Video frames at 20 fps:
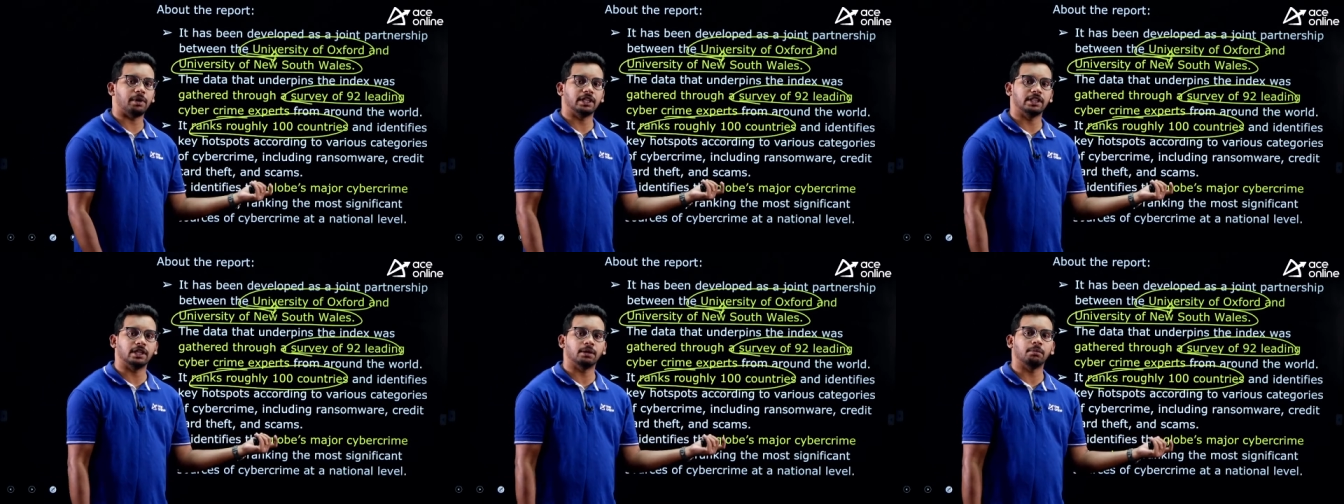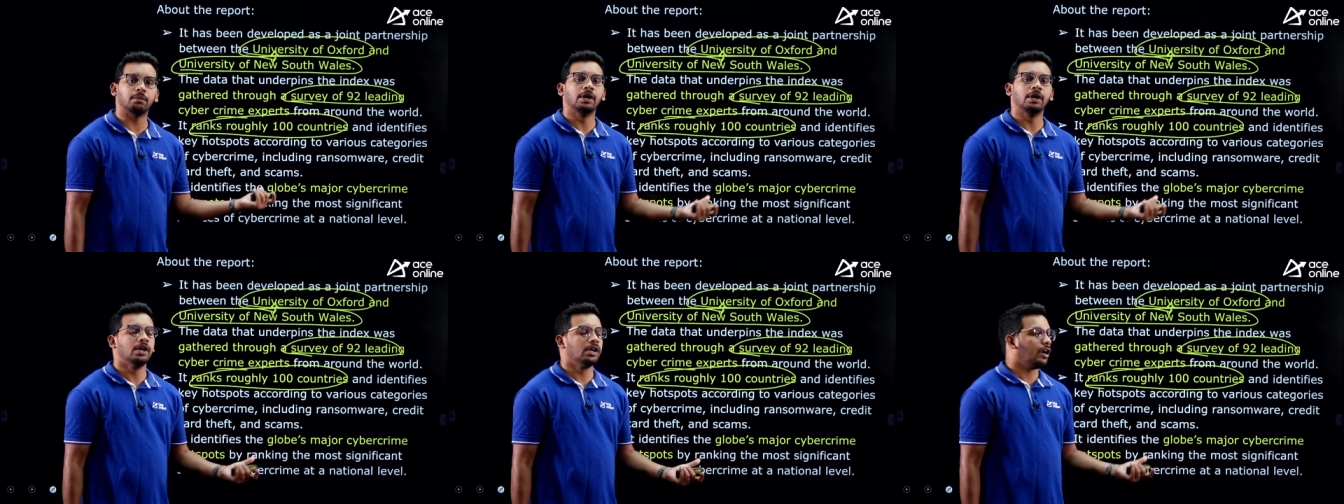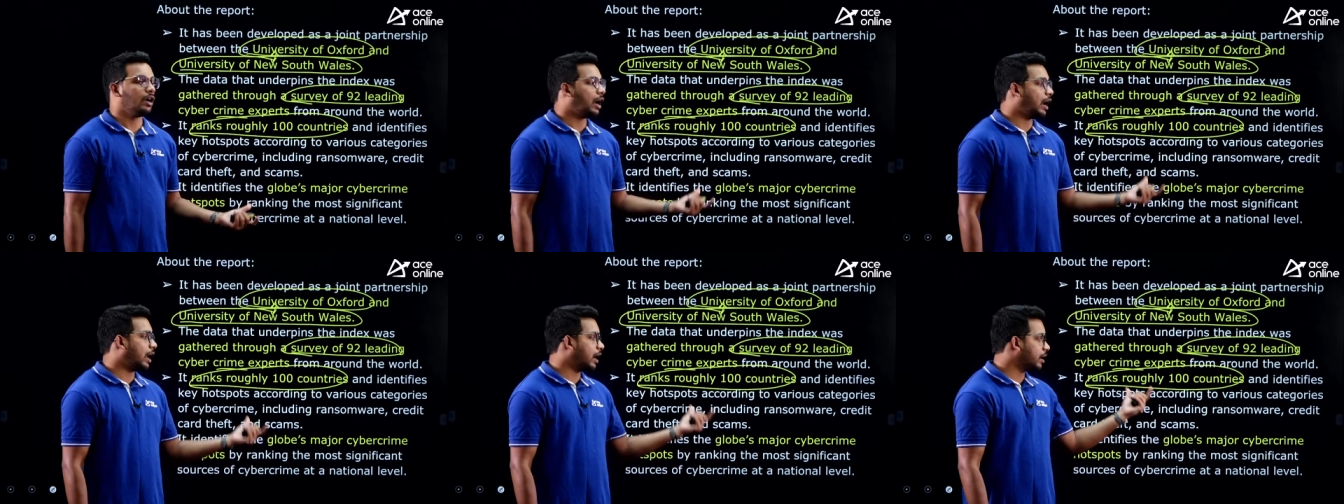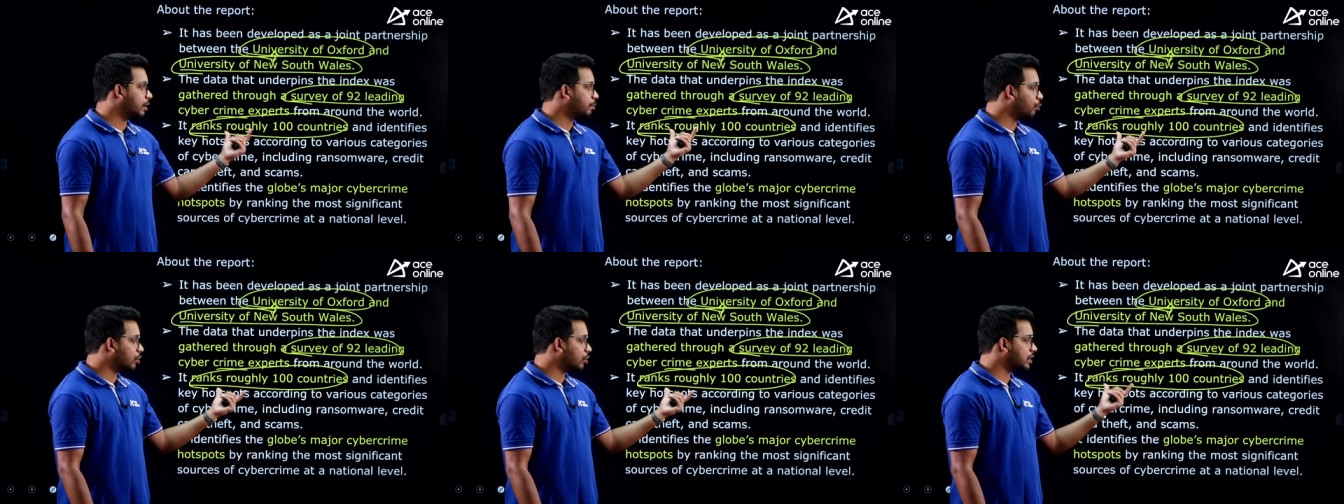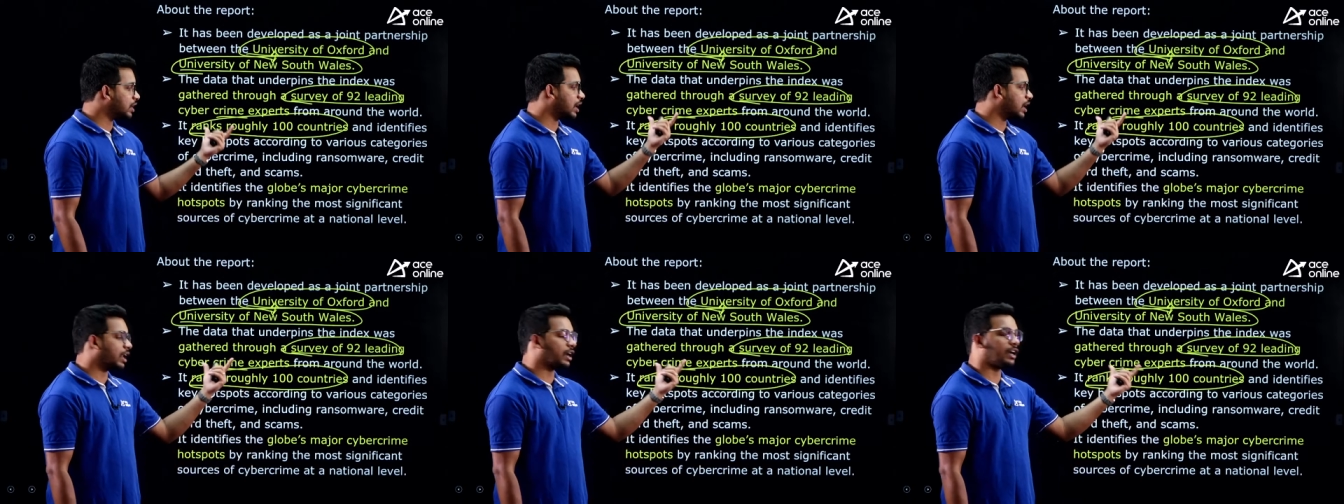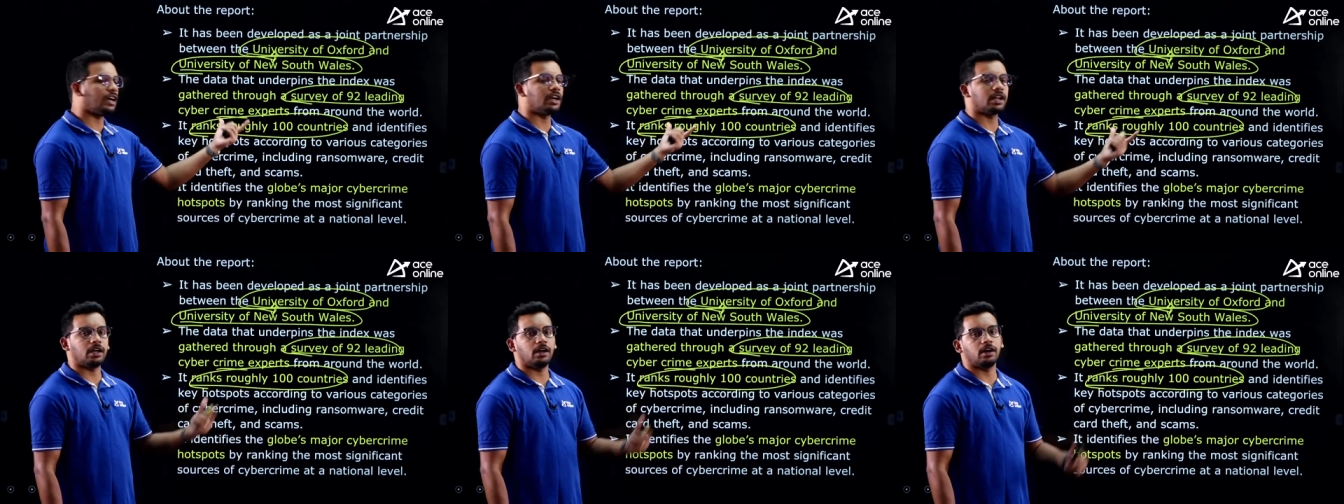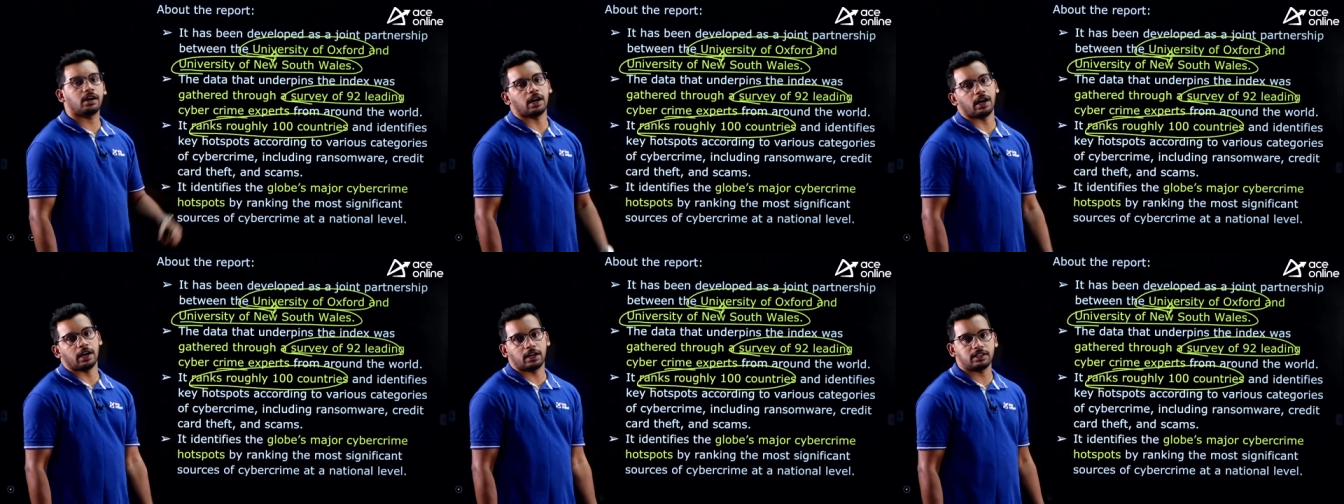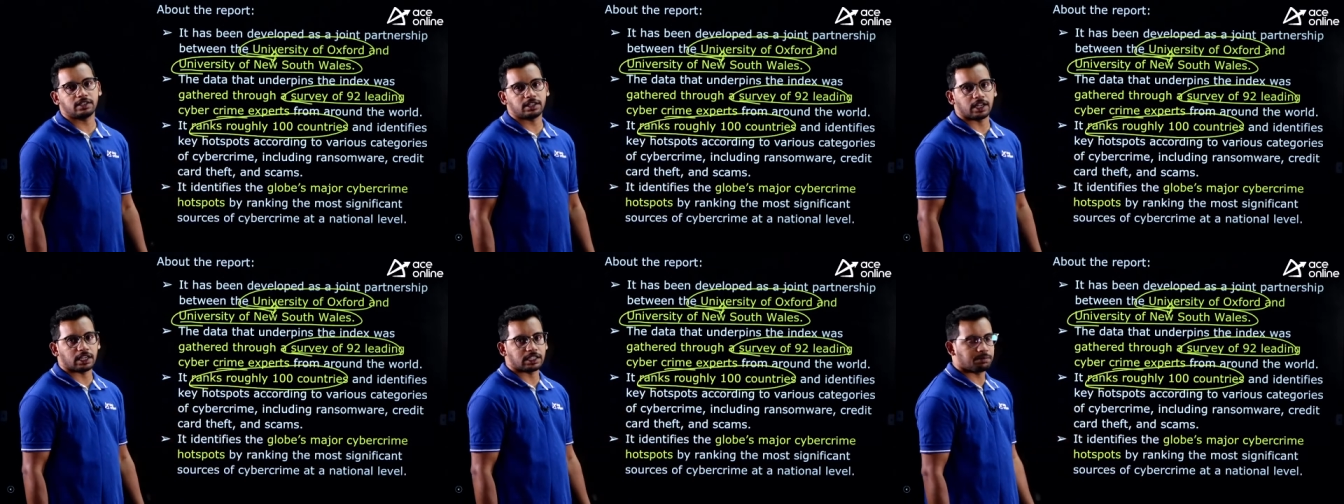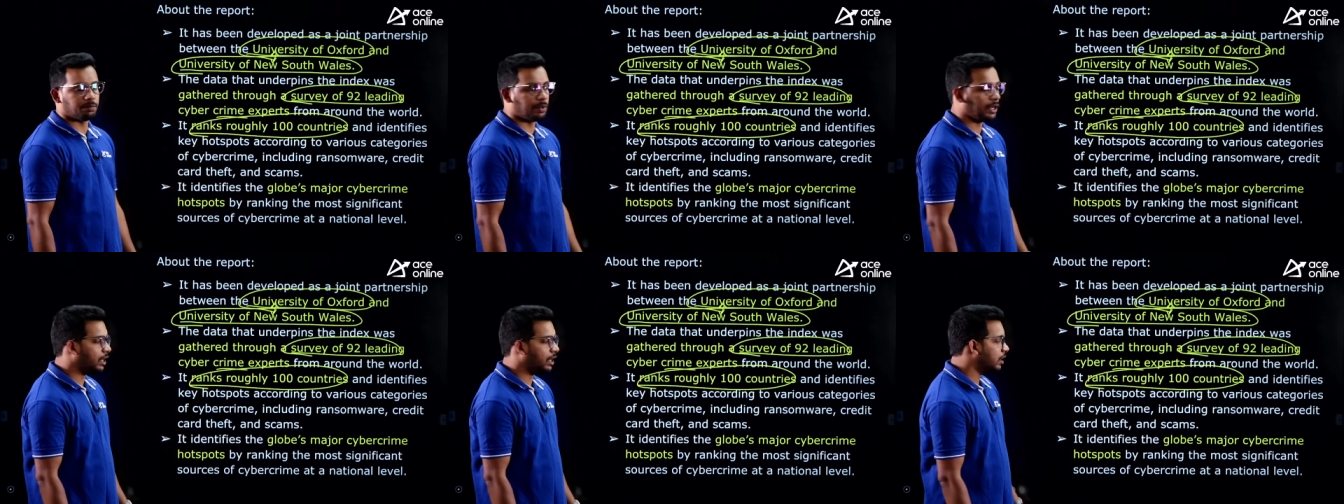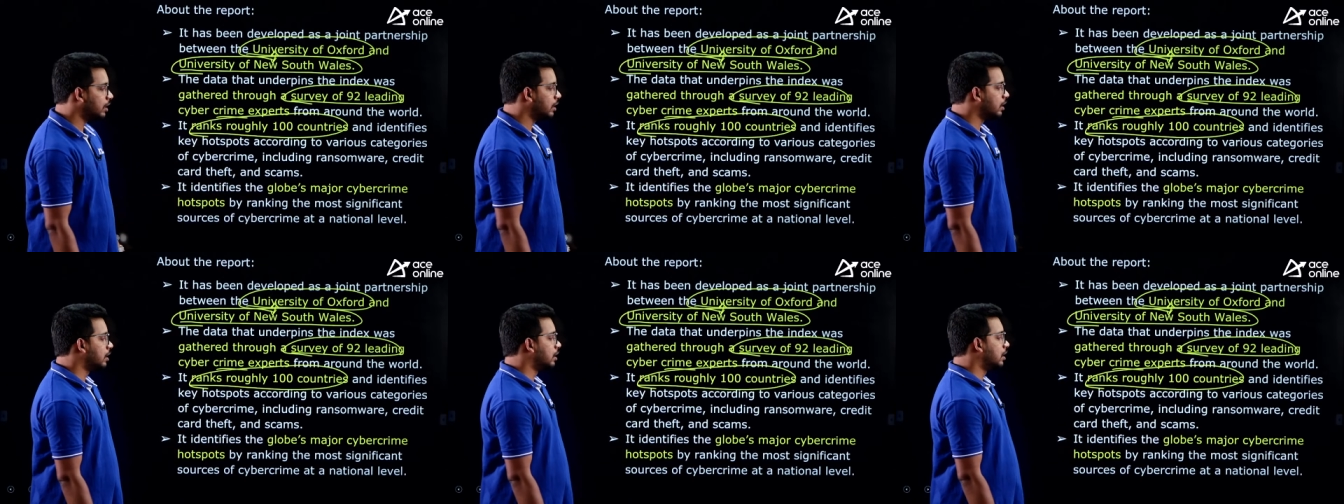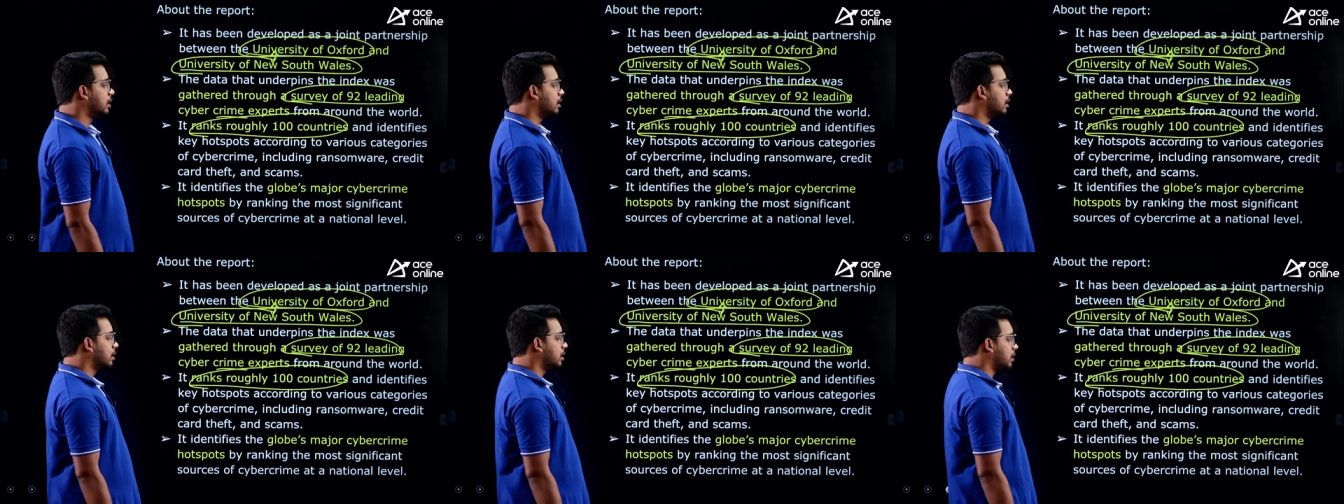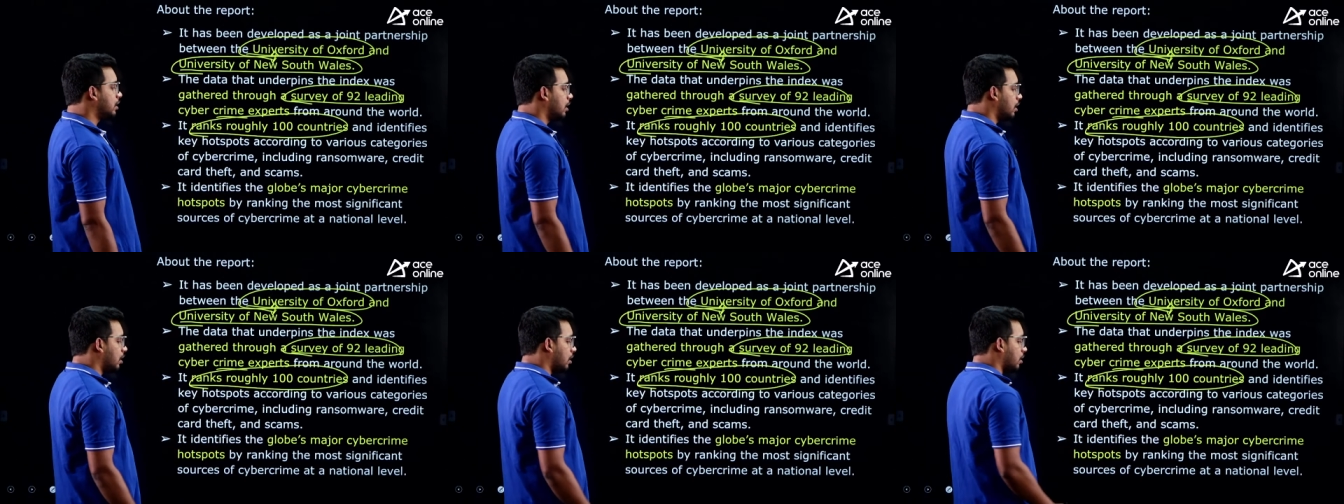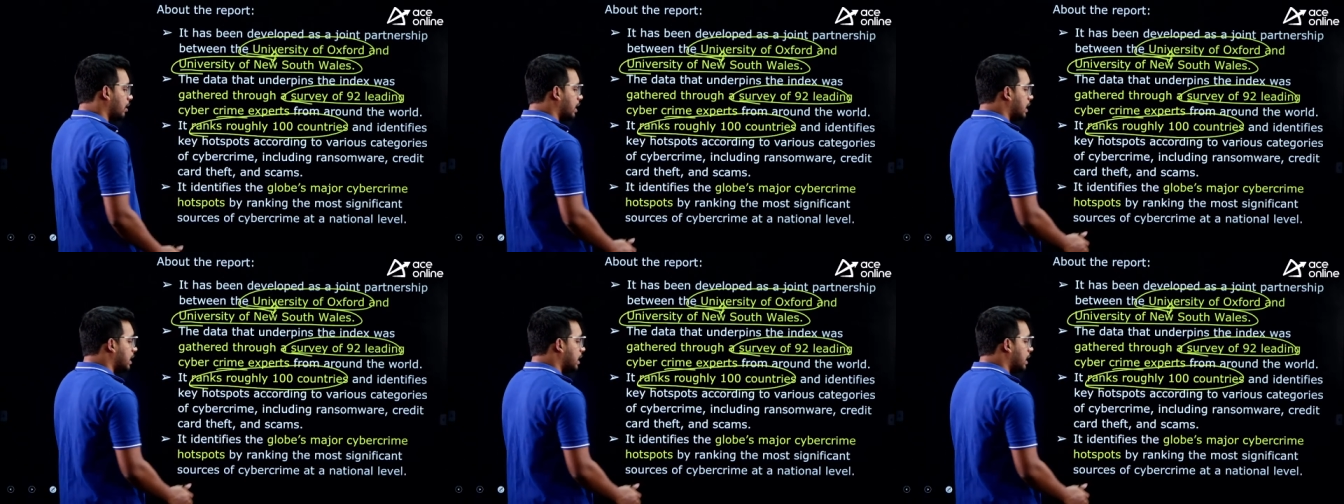by them. more than 100 countries has been uh,